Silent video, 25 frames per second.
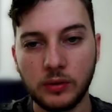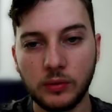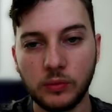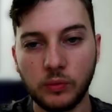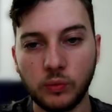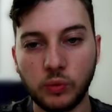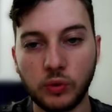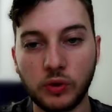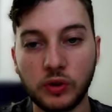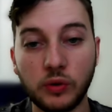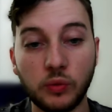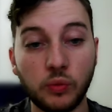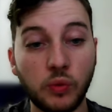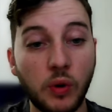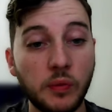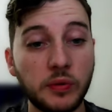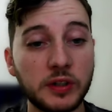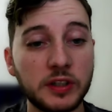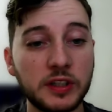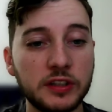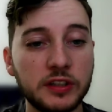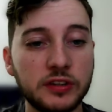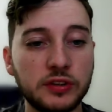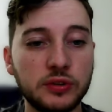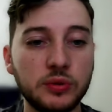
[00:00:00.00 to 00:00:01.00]
What we're going to
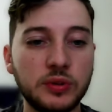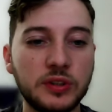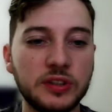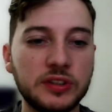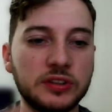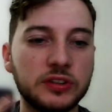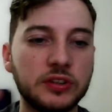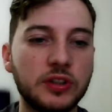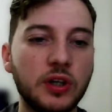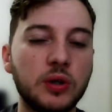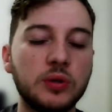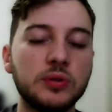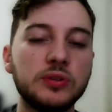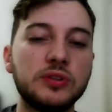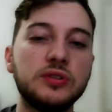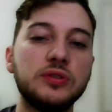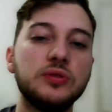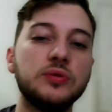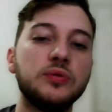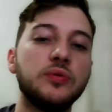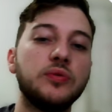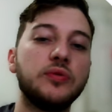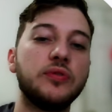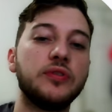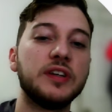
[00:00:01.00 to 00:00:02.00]
do is go
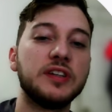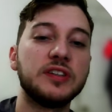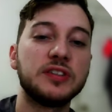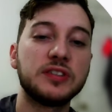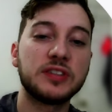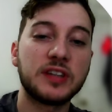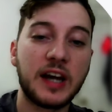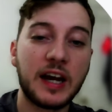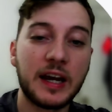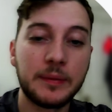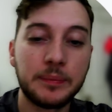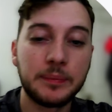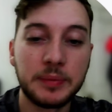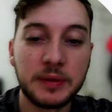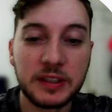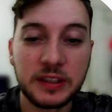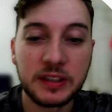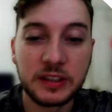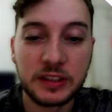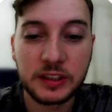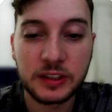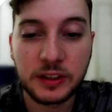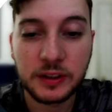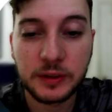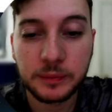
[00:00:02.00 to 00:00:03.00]
to this IP
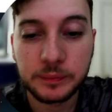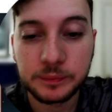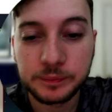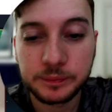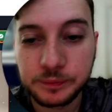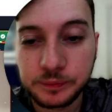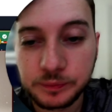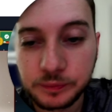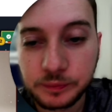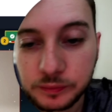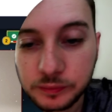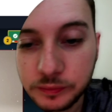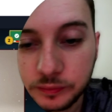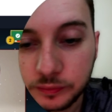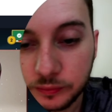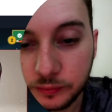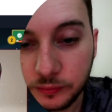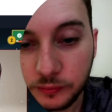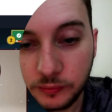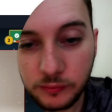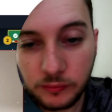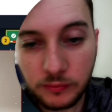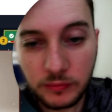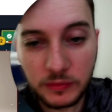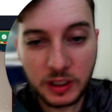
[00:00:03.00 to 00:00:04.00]
here
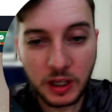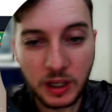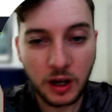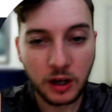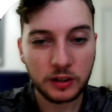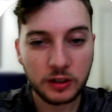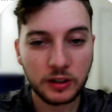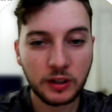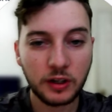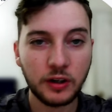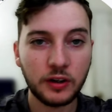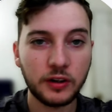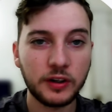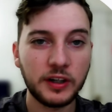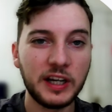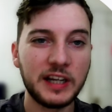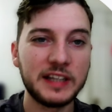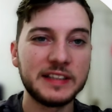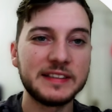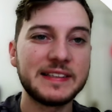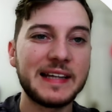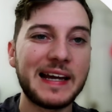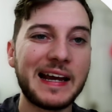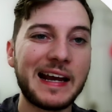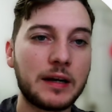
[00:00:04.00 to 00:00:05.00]
on our
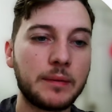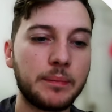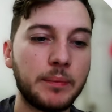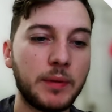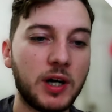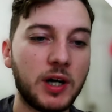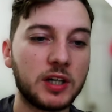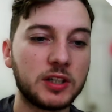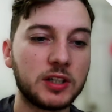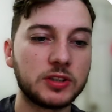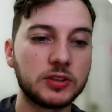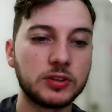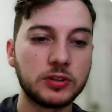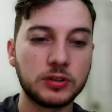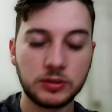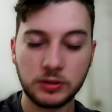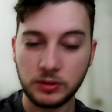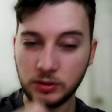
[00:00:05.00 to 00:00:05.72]
attack box.